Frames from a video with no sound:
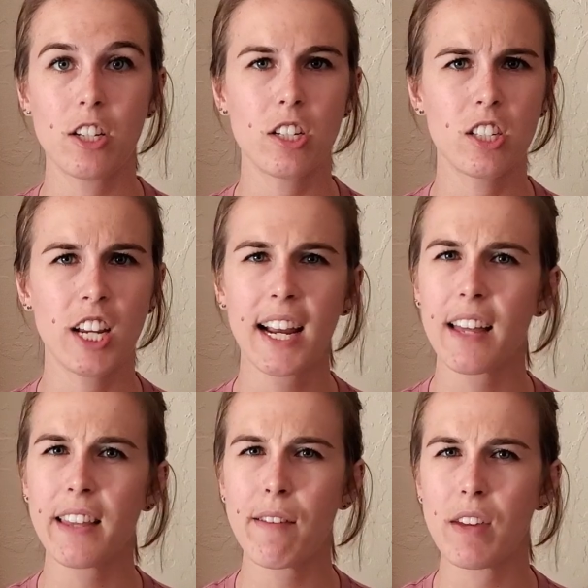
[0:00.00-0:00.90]
just check
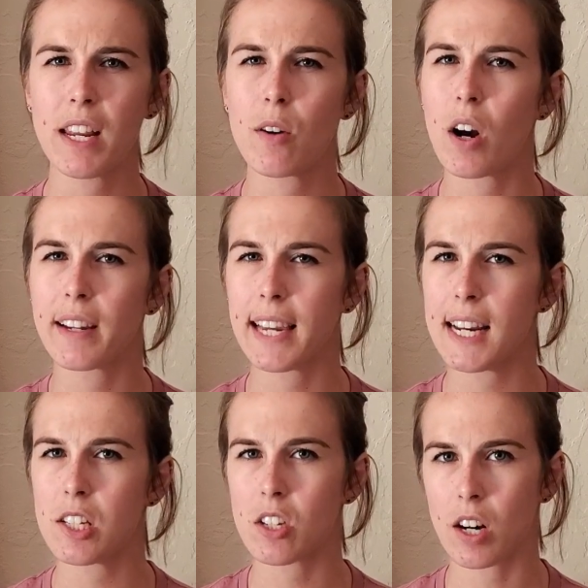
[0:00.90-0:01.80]
out that video on
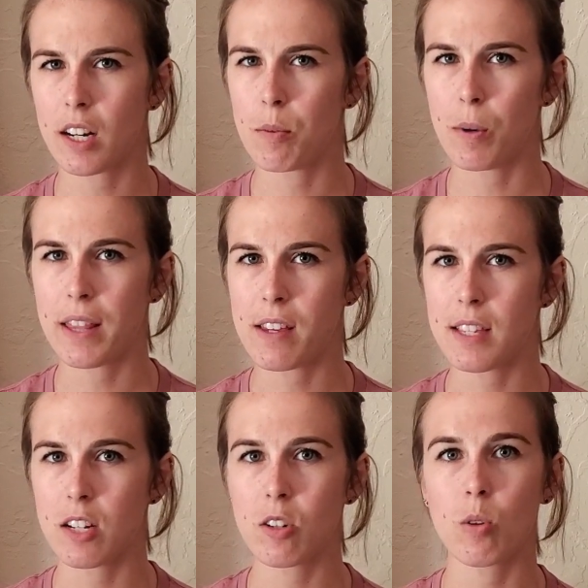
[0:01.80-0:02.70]
getting started with
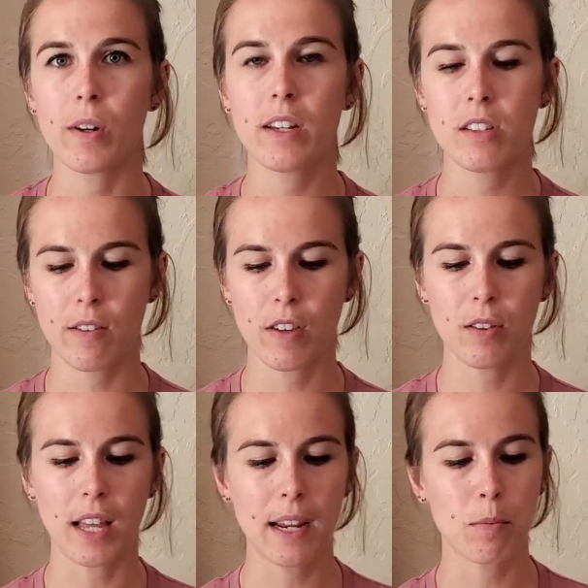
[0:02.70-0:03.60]
essential oils if
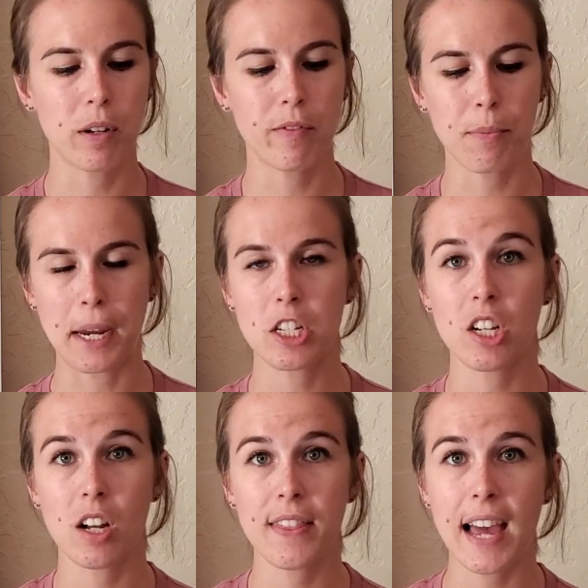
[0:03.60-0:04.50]
you'd like more
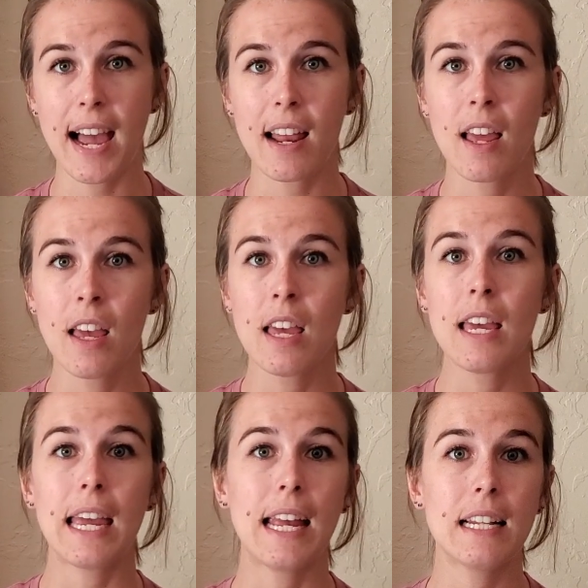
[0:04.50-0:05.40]
information on that.
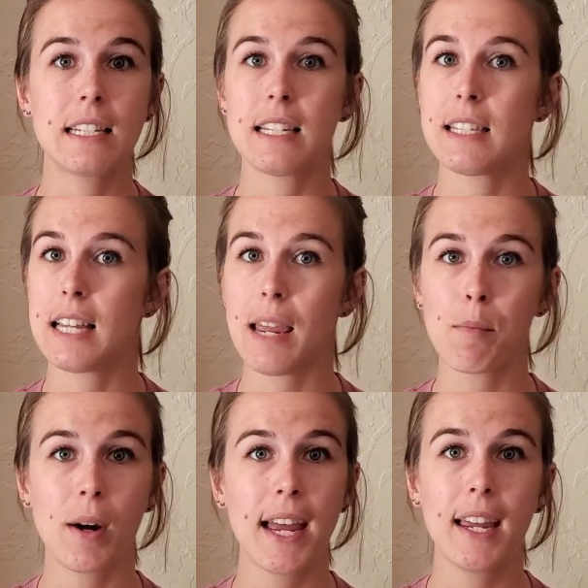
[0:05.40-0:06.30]
It is the same
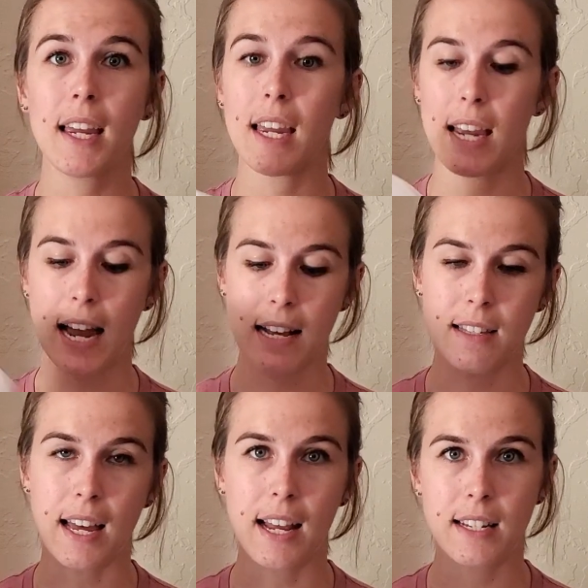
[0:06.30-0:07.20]
way. It has
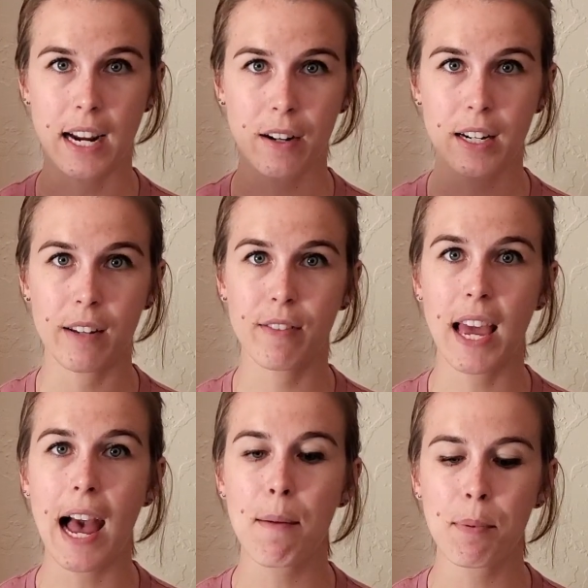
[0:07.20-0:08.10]
that decorative
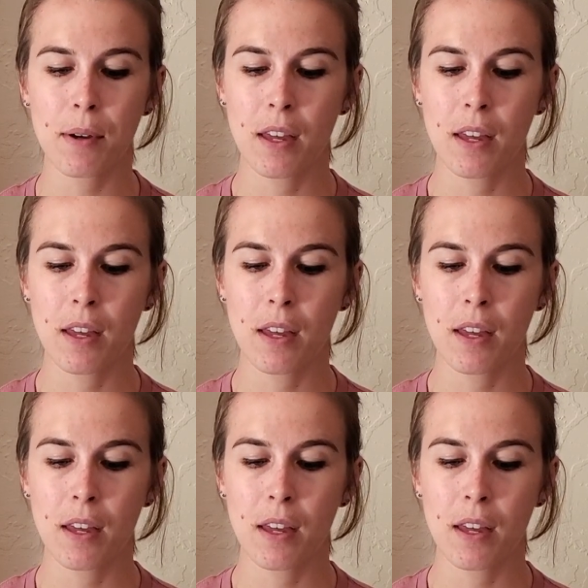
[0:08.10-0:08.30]
cap